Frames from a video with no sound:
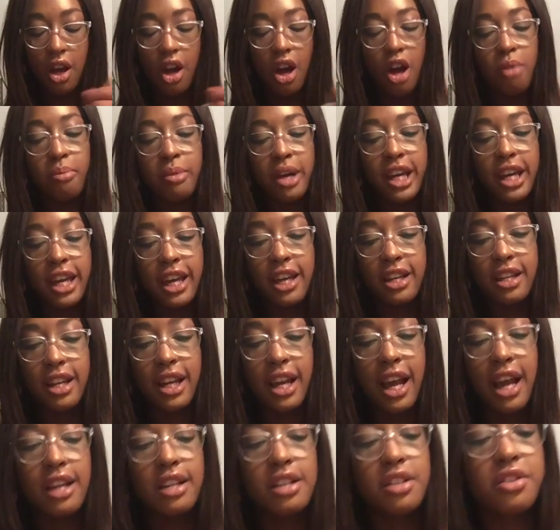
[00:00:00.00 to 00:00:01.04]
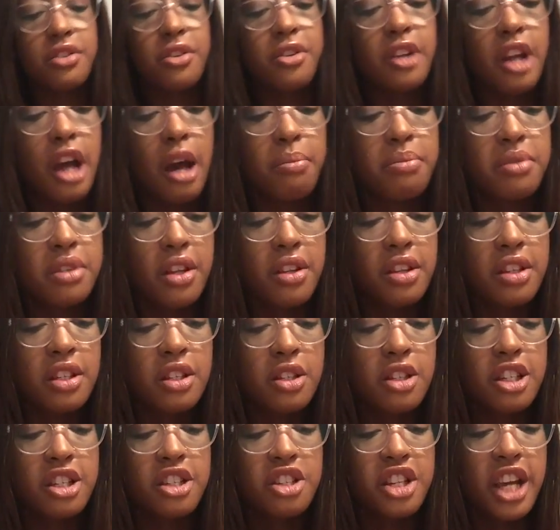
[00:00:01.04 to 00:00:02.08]
on my hand I kind of screwed up, so the
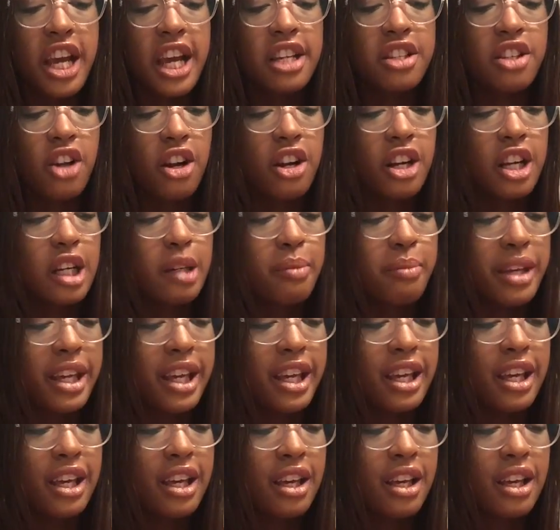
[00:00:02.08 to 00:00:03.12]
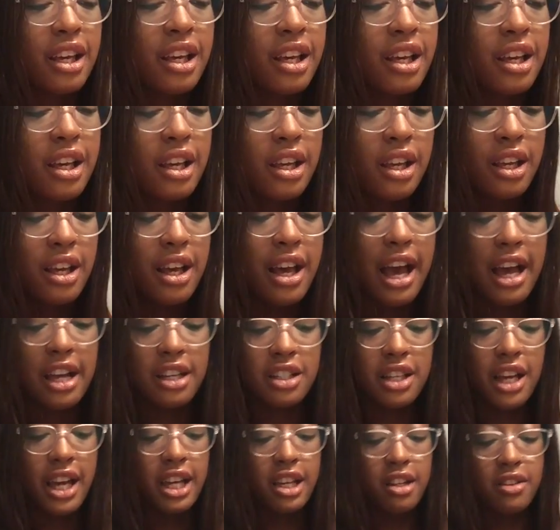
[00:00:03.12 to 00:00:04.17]
shades aren't going to be,
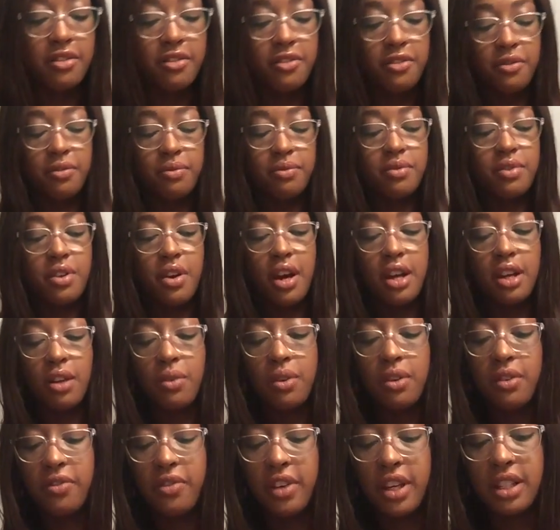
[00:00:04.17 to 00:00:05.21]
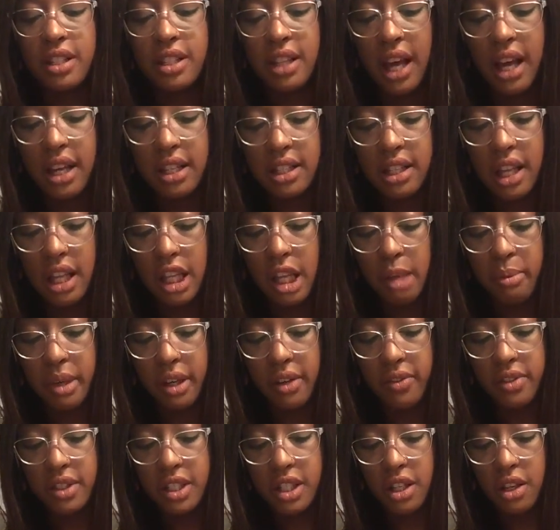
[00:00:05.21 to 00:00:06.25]
actually no, I don't want to fix that, it's not that big
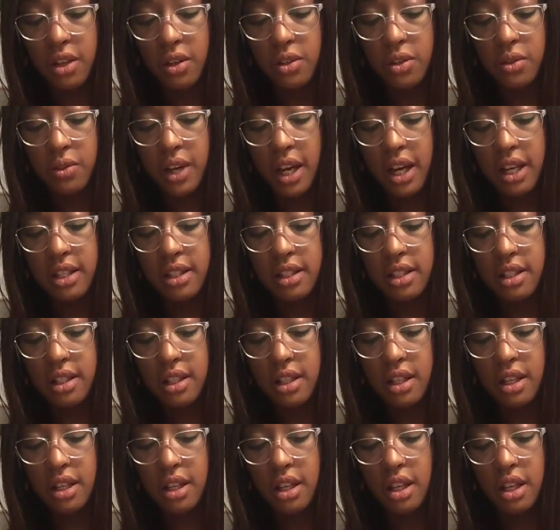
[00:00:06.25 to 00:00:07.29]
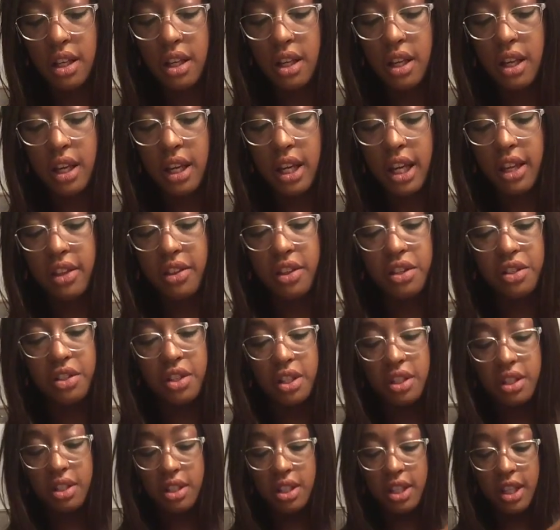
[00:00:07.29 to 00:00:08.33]
of a deal. You guys get the
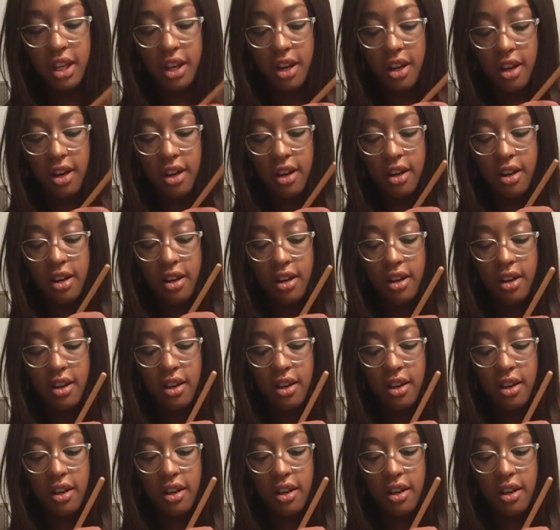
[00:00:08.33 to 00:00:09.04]
gist here.